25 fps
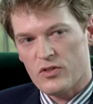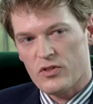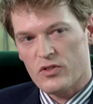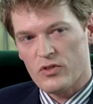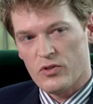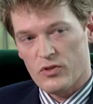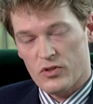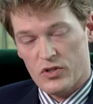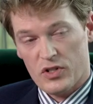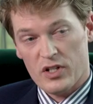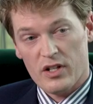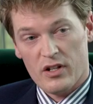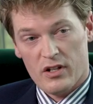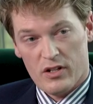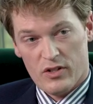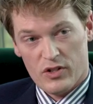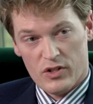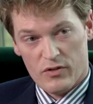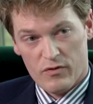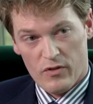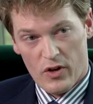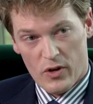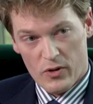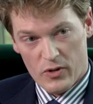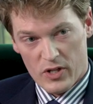you see it
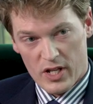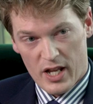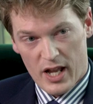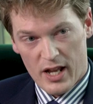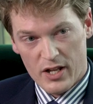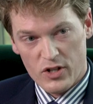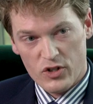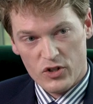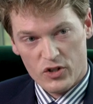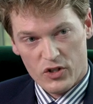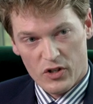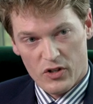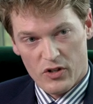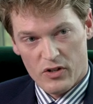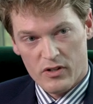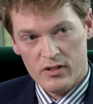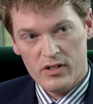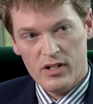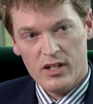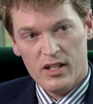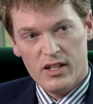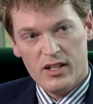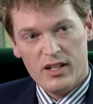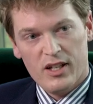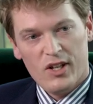as a
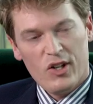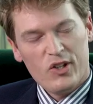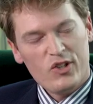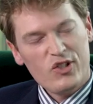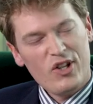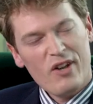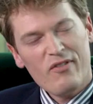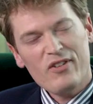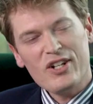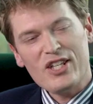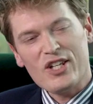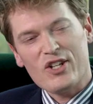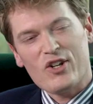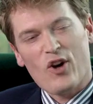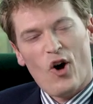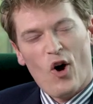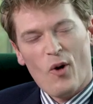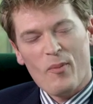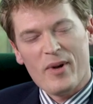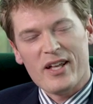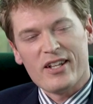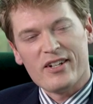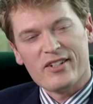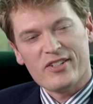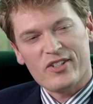vocation. Do you have any
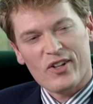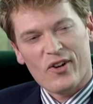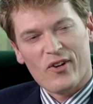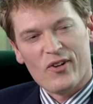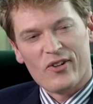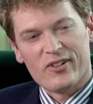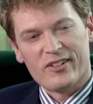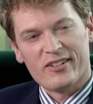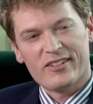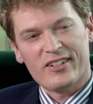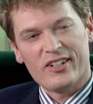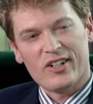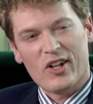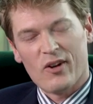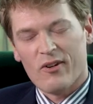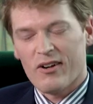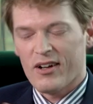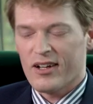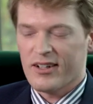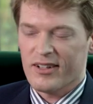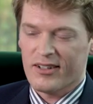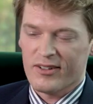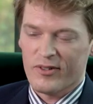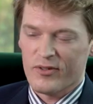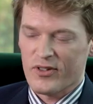comment on, you know,
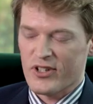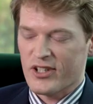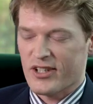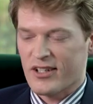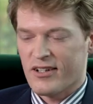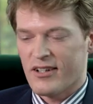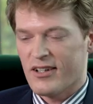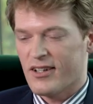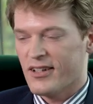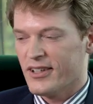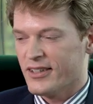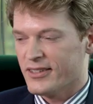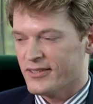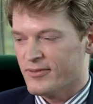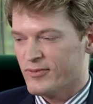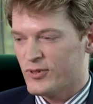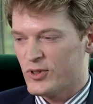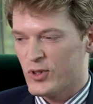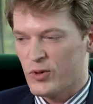obviously I, I